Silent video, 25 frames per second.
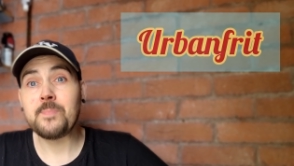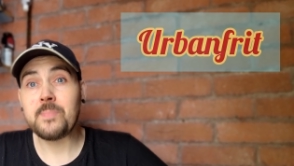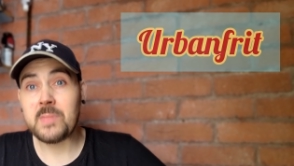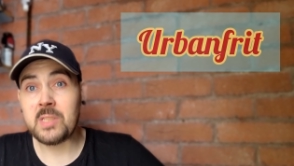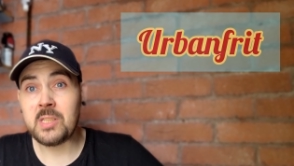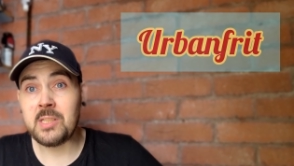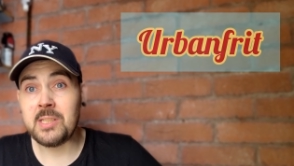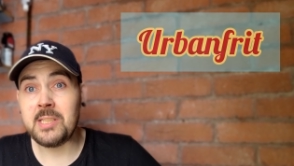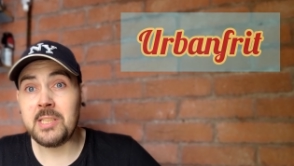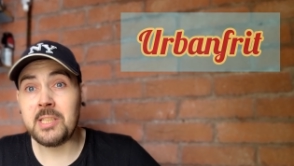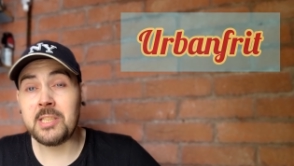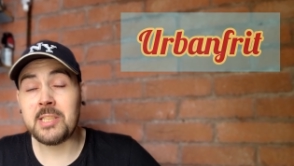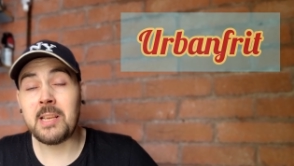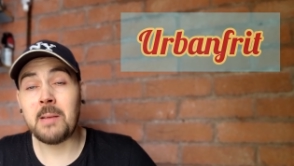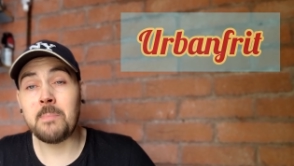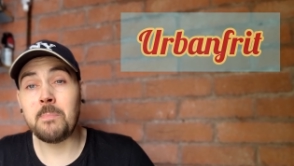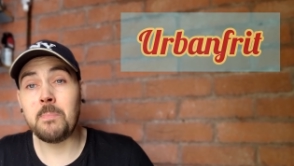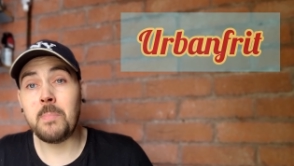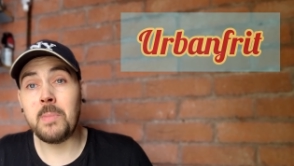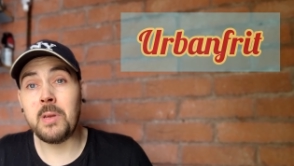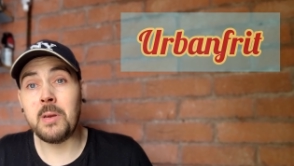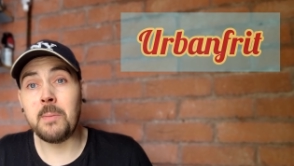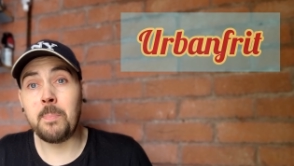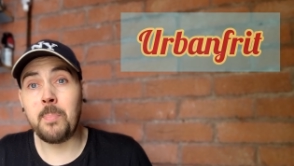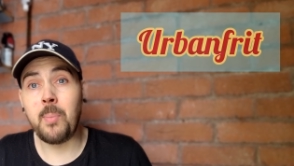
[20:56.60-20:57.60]
because he sent
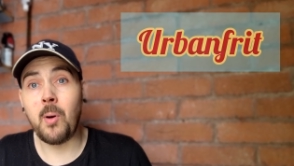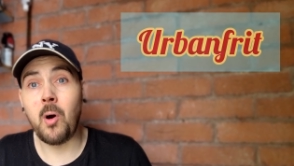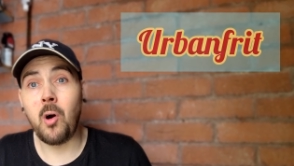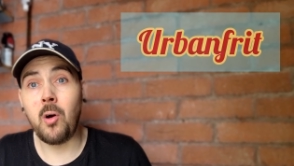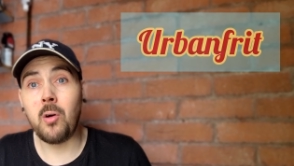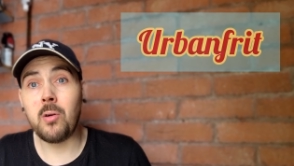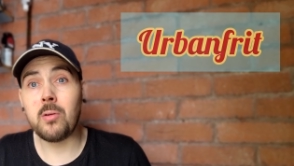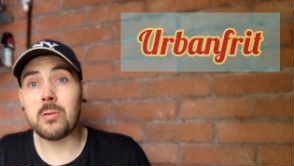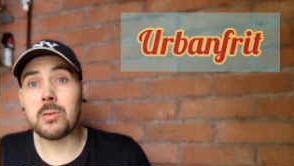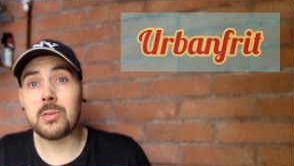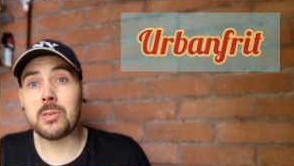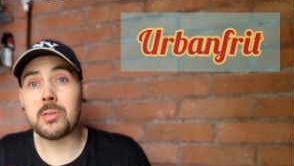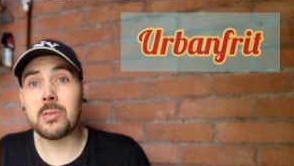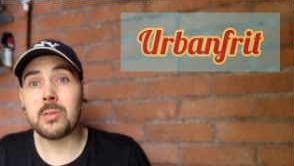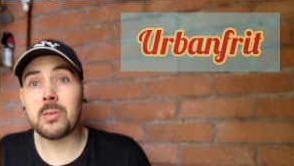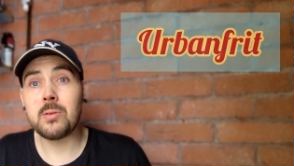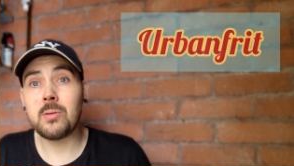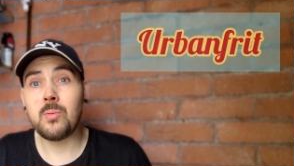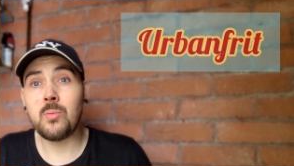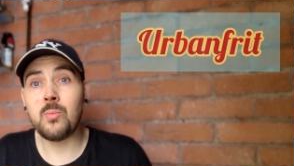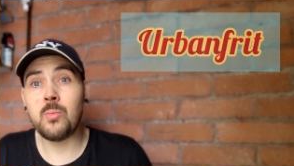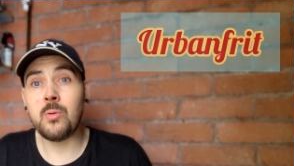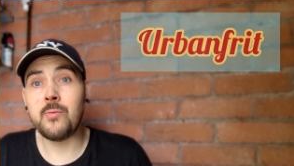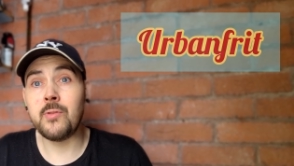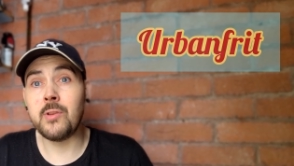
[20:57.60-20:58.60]
me a box
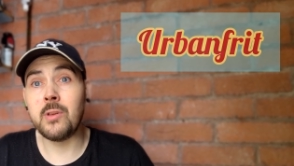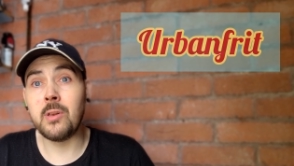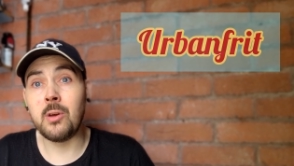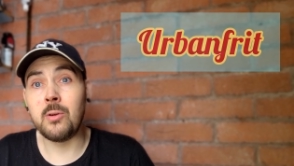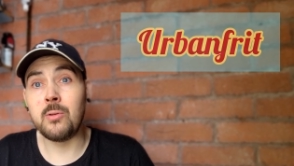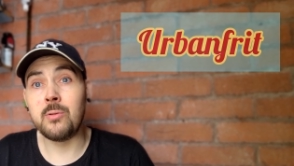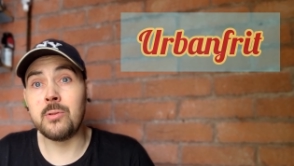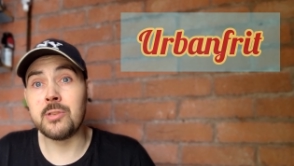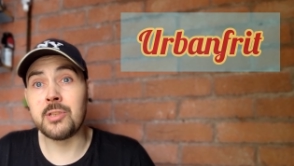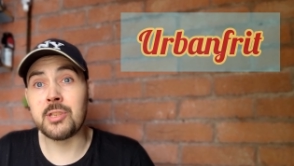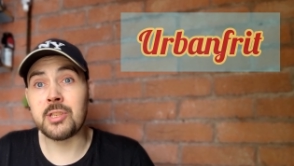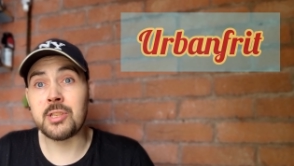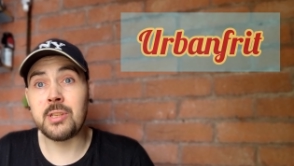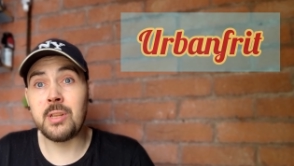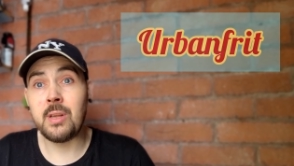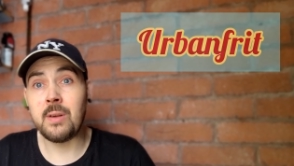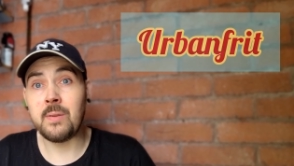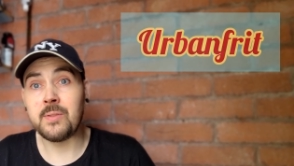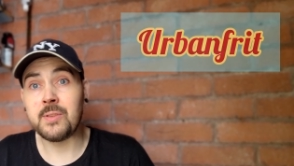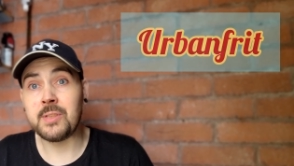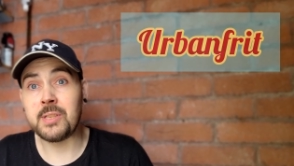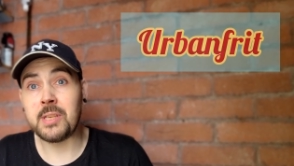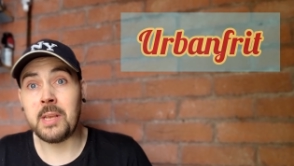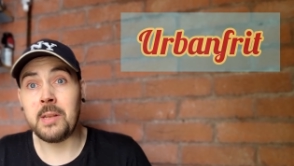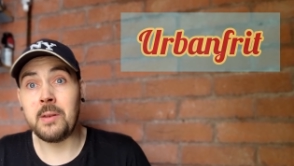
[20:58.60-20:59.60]
with a load of
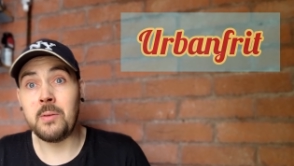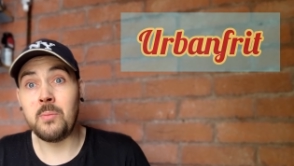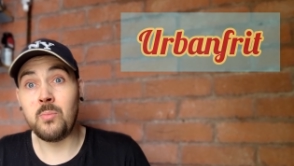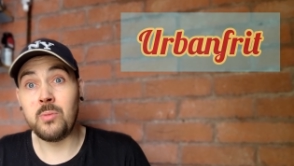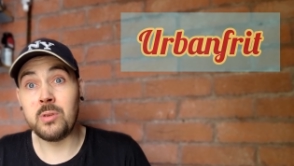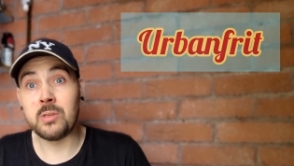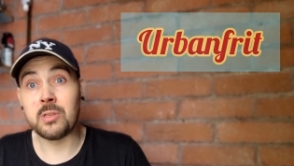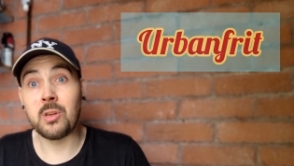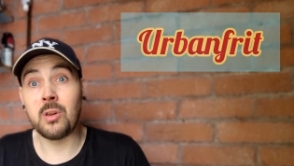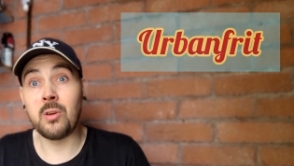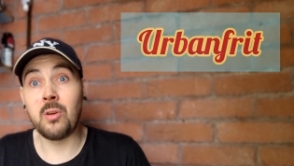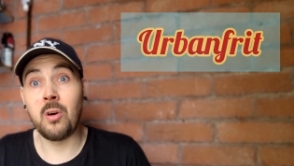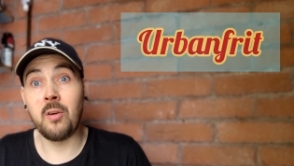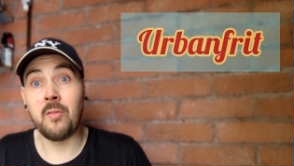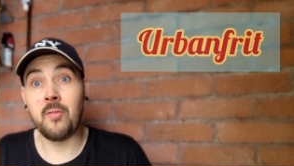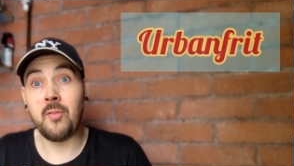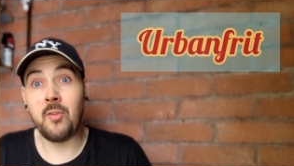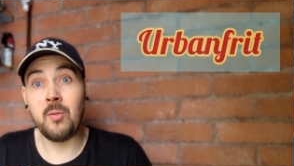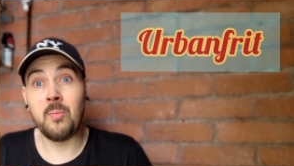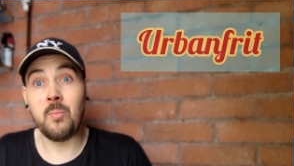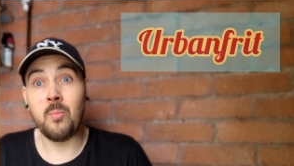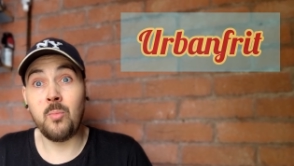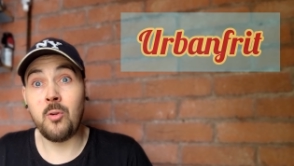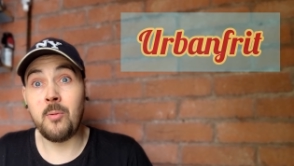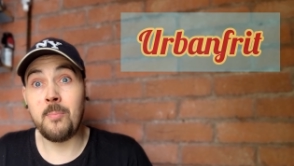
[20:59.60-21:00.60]
snuffs in, which a lot of
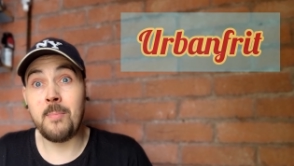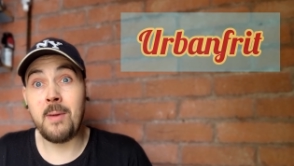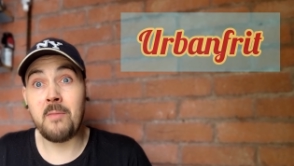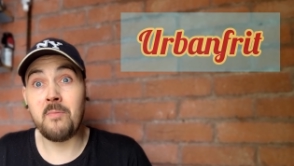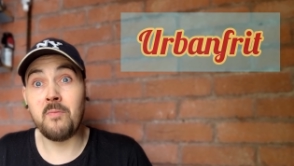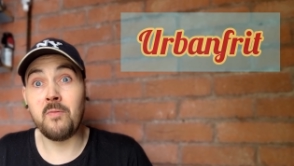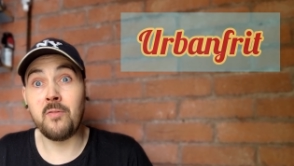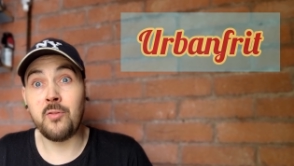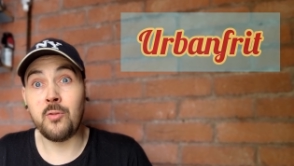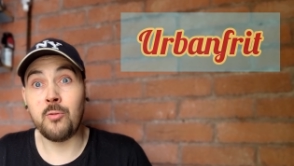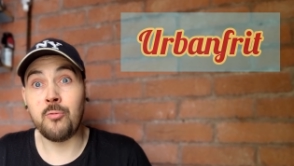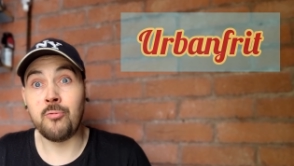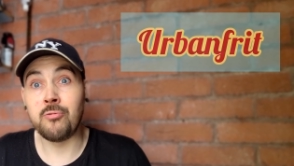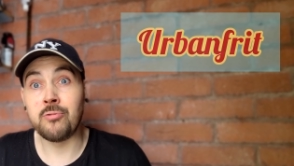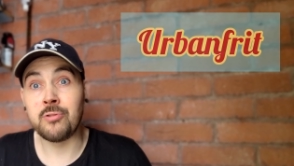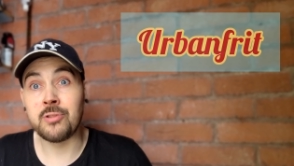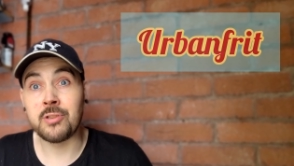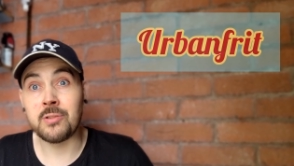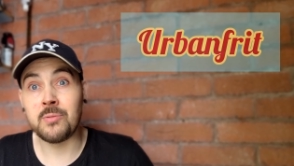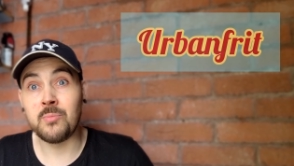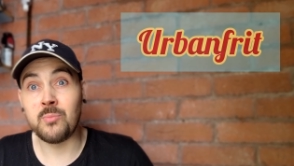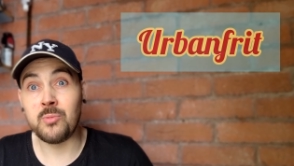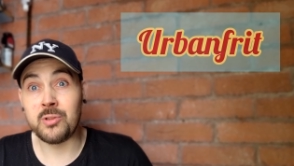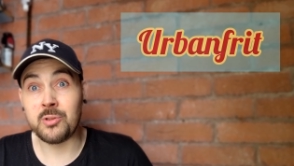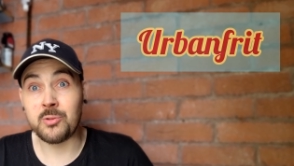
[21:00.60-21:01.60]
them were menthols,
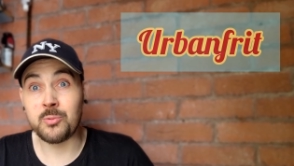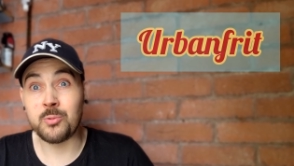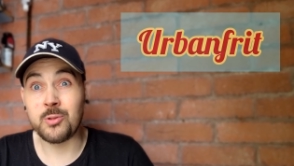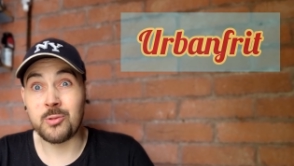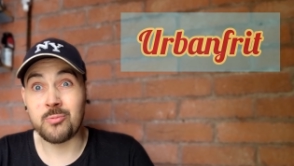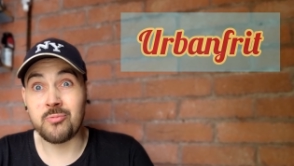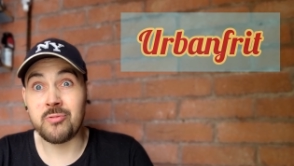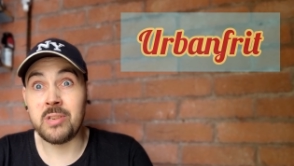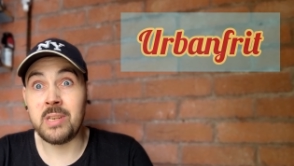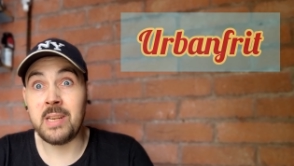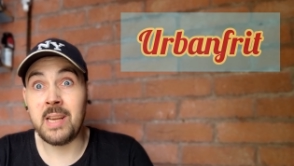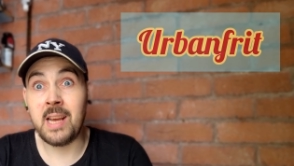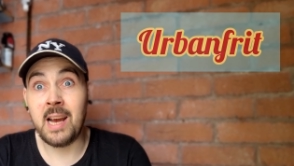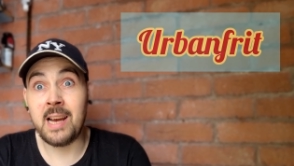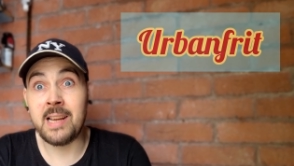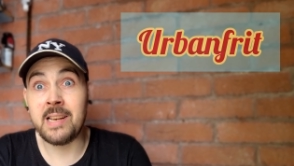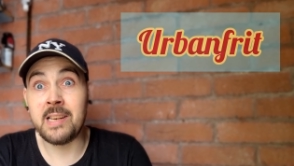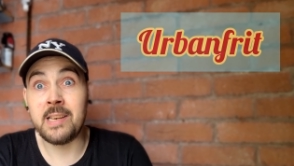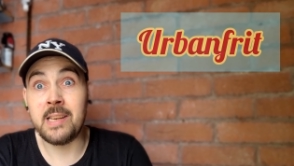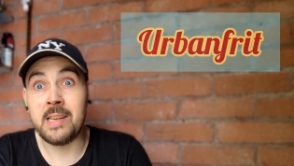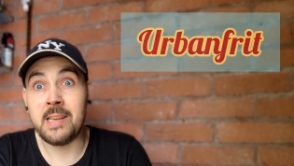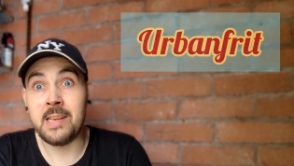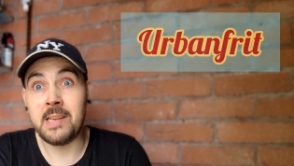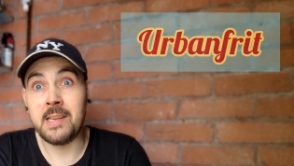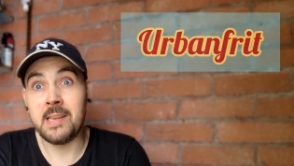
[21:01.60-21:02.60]
which was really
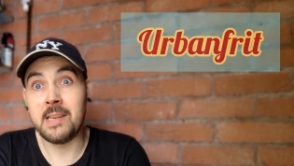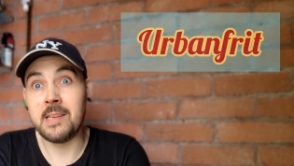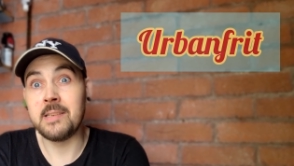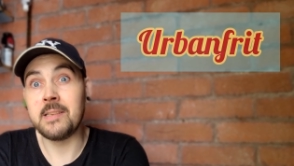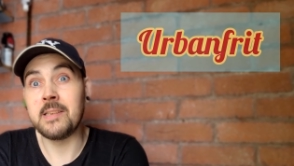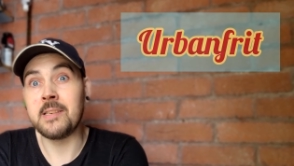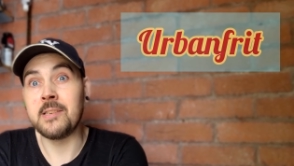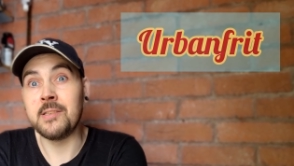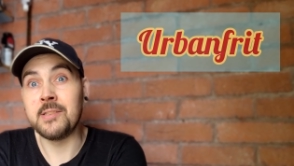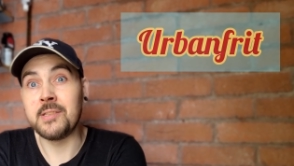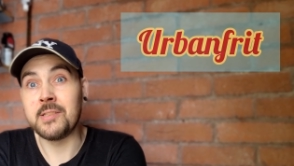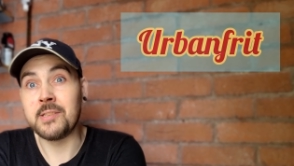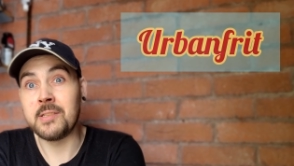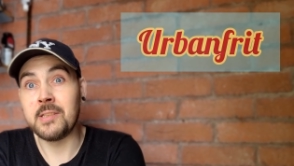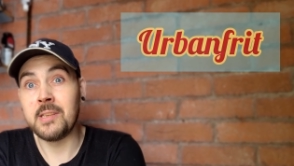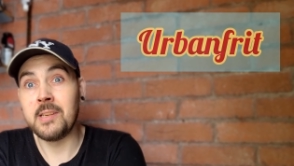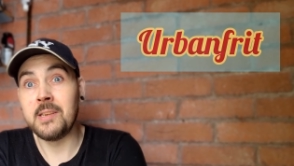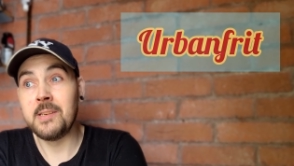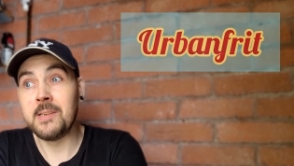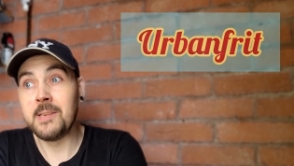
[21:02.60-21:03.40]
handy, because,